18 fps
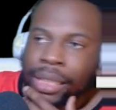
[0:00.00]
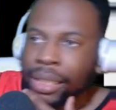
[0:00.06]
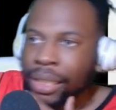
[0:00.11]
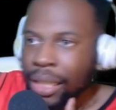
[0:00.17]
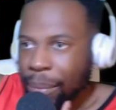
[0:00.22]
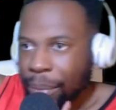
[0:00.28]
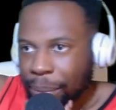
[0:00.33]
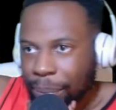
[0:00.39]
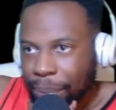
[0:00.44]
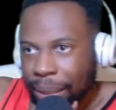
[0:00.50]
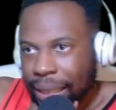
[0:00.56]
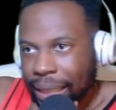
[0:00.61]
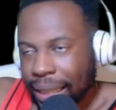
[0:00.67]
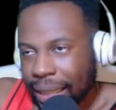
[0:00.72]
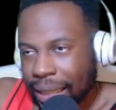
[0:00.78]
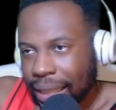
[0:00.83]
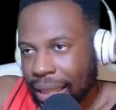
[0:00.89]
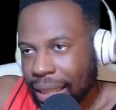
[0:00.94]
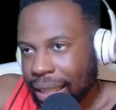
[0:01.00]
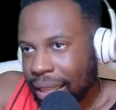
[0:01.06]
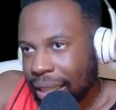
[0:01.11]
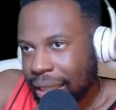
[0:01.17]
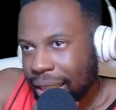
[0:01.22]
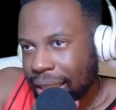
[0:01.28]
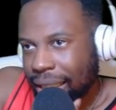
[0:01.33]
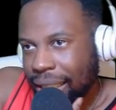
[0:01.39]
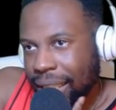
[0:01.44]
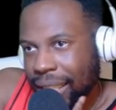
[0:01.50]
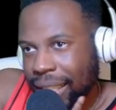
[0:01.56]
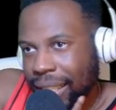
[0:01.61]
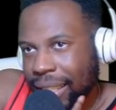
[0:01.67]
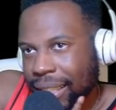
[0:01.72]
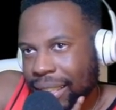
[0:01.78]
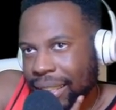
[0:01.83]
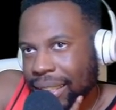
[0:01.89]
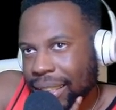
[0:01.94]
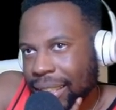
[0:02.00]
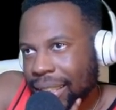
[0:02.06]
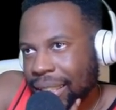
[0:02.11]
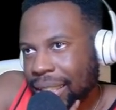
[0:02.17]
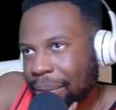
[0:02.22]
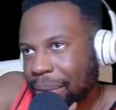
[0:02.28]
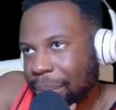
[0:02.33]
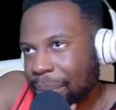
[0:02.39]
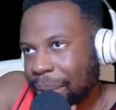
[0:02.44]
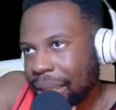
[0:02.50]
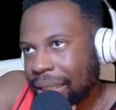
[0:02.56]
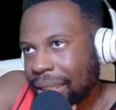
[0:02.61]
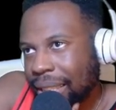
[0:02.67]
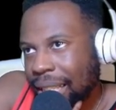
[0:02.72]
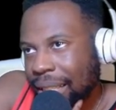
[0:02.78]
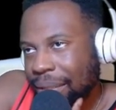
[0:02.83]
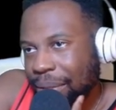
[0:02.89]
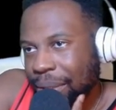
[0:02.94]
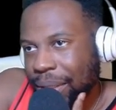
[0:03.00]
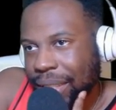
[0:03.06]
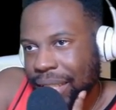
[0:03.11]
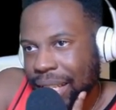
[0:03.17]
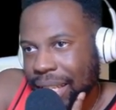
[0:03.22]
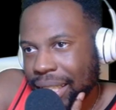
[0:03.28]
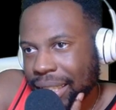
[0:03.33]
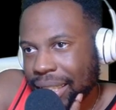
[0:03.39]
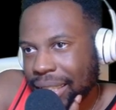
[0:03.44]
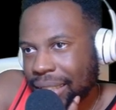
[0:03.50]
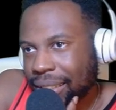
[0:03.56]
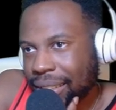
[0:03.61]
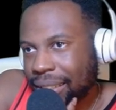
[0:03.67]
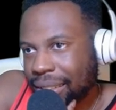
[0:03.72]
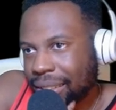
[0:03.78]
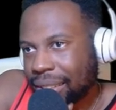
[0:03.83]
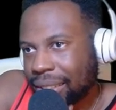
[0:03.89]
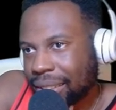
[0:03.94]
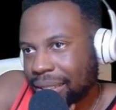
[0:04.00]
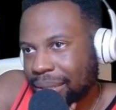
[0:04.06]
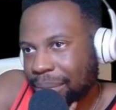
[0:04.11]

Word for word: I'm gonna pick the, I'm gonna pick the Denver Nuggets.